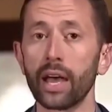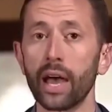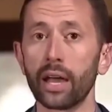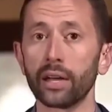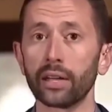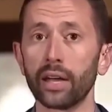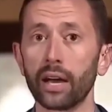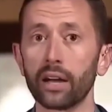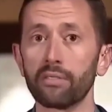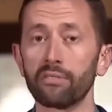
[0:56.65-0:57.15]

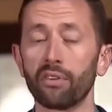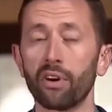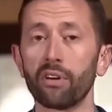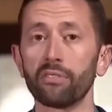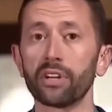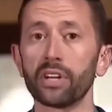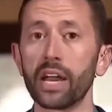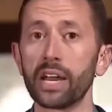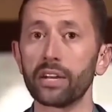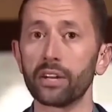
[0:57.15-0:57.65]
and got
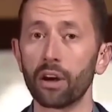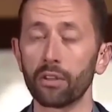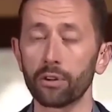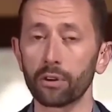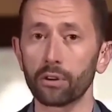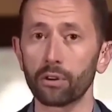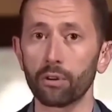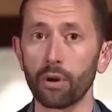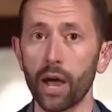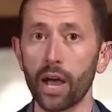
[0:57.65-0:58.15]
involved in
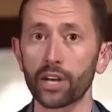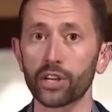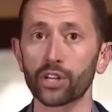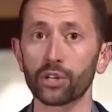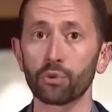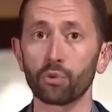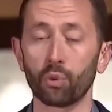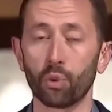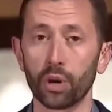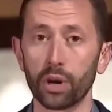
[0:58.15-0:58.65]
another
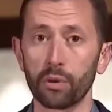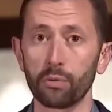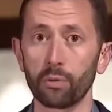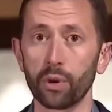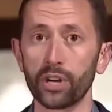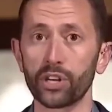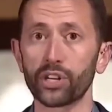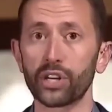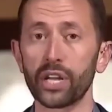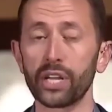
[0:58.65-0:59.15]
crash, one in
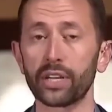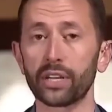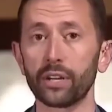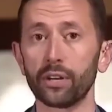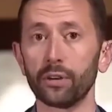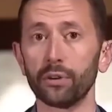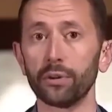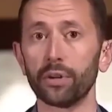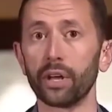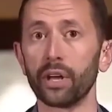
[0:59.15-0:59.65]
which he
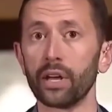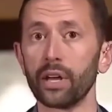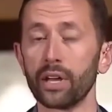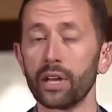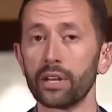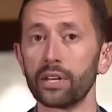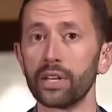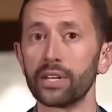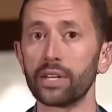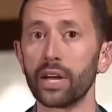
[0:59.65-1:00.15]
killed
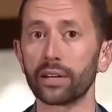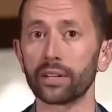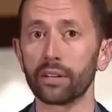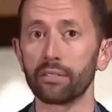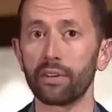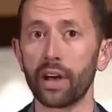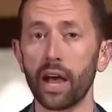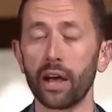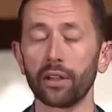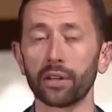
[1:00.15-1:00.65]

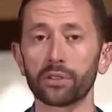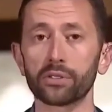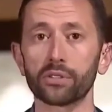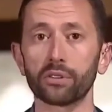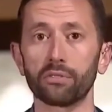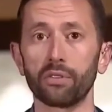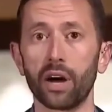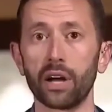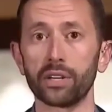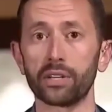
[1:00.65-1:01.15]
Detective Alex
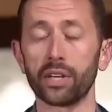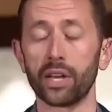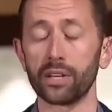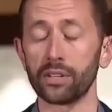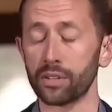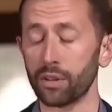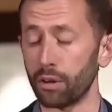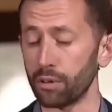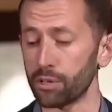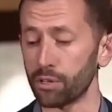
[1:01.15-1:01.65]

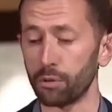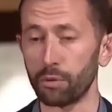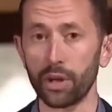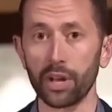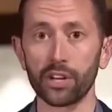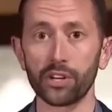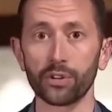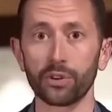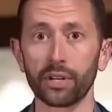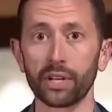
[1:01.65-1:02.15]
Cervantes, also
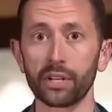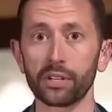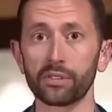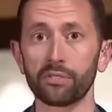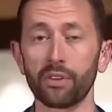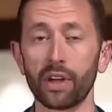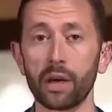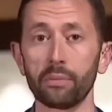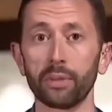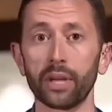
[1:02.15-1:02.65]
injuring his
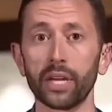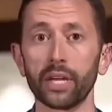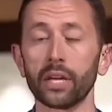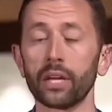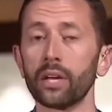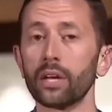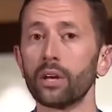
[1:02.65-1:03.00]
family.